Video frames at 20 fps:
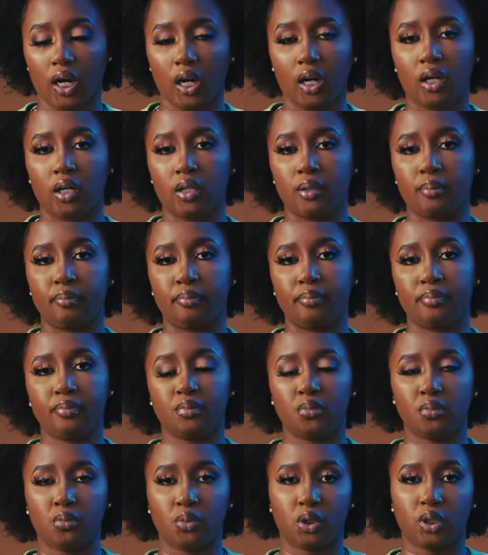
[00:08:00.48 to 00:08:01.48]
um,
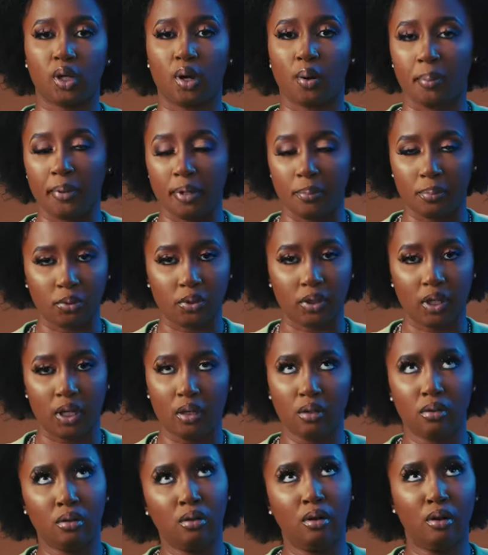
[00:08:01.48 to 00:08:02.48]
so people
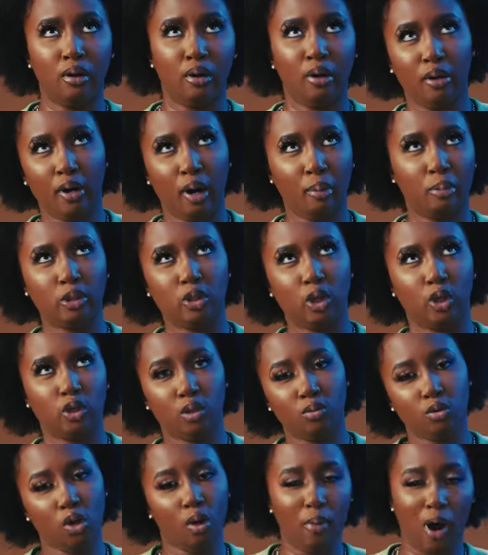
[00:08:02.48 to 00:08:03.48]
think, oh,
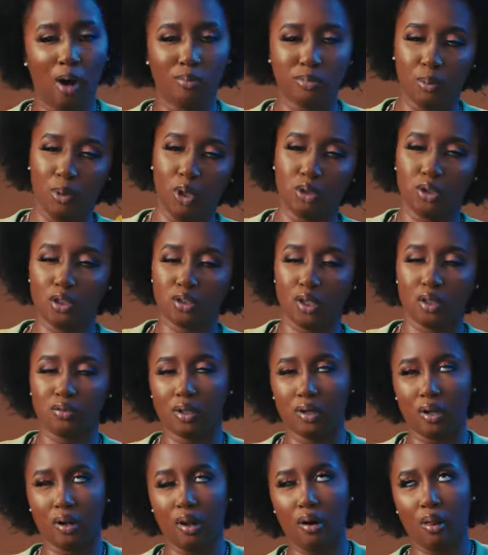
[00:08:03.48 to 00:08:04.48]
I Your mom's a
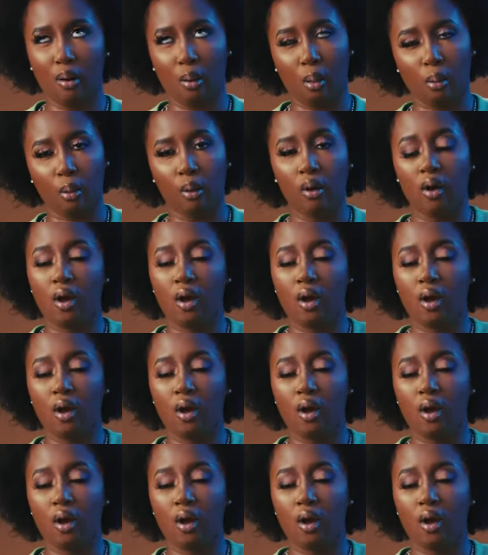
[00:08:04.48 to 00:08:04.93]
musician.